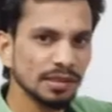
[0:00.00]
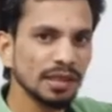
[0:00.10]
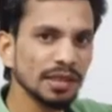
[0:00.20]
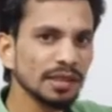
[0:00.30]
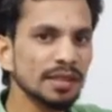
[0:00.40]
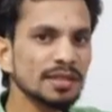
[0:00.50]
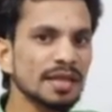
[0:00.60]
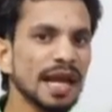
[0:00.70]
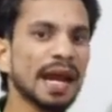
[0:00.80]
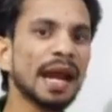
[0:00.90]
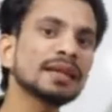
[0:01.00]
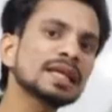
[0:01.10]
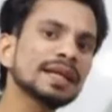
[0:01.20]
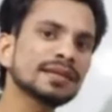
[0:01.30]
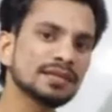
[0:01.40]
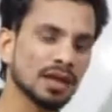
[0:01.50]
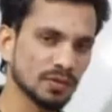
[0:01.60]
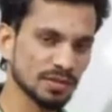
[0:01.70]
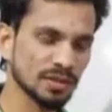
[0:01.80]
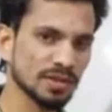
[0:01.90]
hears and the tick
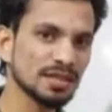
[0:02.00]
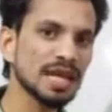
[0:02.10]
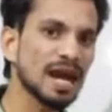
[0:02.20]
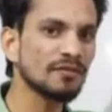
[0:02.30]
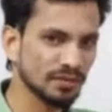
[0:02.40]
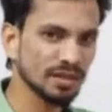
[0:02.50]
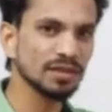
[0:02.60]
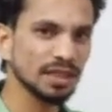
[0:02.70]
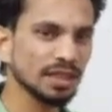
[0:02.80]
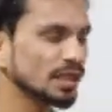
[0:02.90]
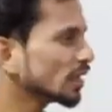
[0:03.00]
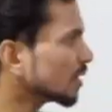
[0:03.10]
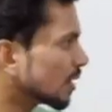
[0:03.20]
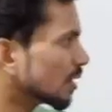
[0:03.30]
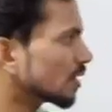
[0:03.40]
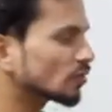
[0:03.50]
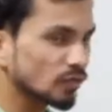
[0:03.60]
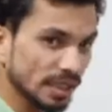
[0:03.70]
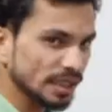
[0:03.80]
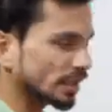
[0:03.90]
sounds just after the
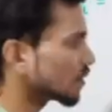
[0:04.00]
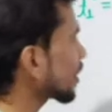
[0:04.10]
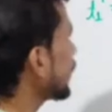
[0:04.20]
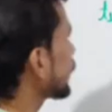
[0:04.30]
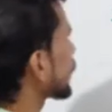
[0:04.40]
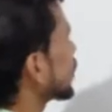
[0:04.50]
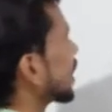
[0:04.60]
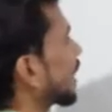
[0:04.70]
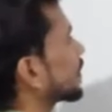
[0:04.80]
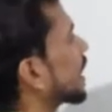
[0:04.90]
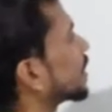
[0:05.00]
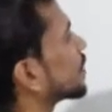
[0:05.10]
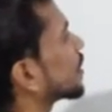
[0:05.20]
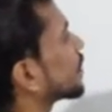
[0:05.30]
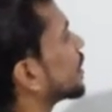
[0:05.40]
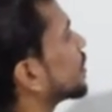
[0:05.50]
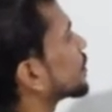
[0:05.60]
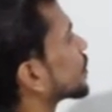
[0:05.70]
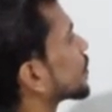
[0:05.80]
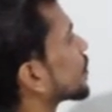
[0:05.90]
one tick, okay, and that will be
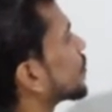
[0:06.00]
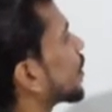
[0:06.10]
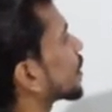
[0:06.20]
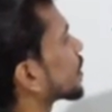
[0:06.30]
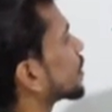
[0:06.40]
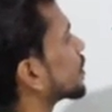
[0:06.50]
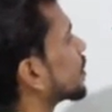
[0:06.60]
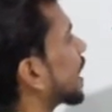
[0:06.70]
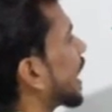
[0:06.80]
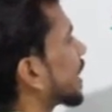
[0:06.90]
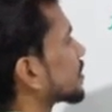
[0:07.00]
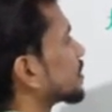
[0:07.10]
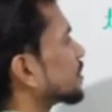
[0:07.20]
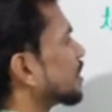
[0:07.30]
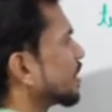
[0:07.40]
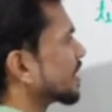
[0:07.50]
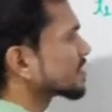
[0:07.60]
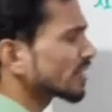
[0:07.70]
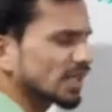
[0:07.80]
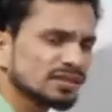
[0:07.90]
what at let's
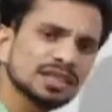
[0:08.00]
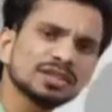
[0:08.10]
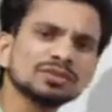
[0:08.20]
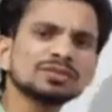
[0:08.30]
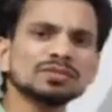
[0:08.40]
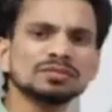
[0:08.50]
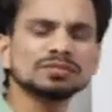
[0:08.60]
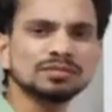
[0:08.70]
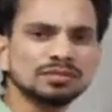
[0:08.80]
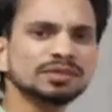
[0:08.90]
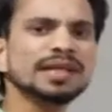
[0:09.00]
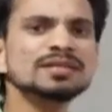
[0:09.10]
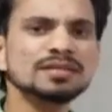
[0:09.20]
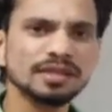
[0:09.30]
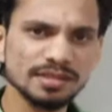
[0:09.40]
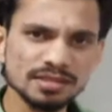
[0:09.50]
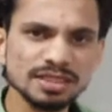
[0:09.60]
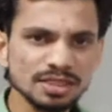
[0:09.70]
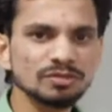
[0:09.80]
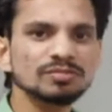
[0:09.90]
say at t2 dash
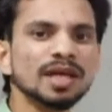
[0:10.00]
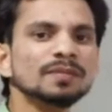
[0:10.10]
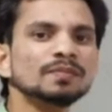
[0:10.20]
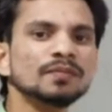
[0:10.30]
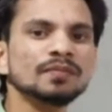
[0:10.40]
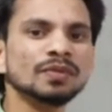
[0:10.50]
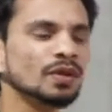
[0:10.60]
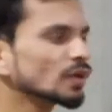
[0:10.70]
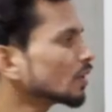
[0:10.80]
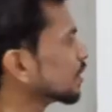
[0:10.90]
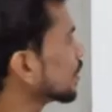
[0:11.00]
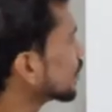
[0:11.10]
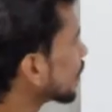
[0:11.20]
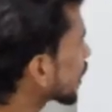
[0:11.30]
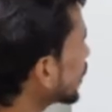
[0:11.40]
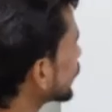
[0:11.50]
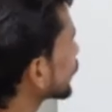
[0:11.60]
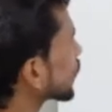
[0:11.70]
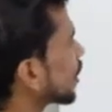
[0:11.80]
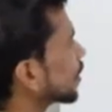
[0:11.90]
instant of time, okay.
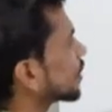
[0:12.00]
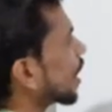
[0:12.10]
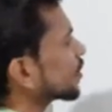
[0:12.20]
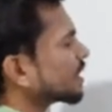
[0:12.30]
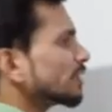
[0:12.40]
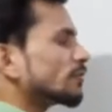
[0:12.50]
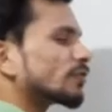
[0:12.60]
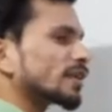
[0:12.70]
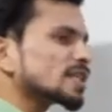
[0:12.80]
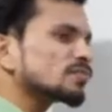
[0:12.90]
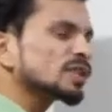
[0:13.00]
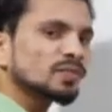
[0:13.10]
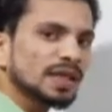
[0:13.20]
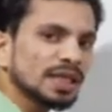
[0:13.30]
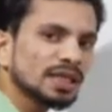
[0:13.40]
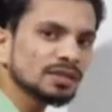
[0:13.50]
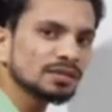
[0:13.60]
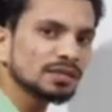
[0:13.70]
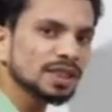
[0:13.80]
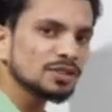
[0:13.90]
Now the difference between
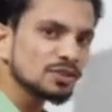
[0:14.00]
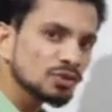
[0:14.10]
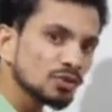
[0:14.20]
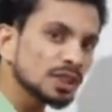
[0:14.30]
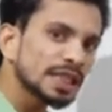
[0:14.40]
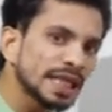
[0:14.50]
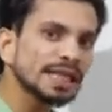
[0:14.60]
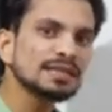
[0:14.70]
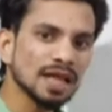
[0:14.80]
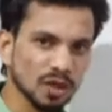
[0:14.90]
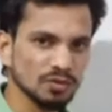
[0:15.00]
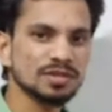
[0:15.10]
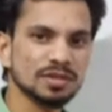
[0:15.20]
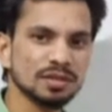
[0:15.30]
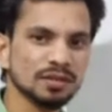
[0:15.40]
these two tick sounds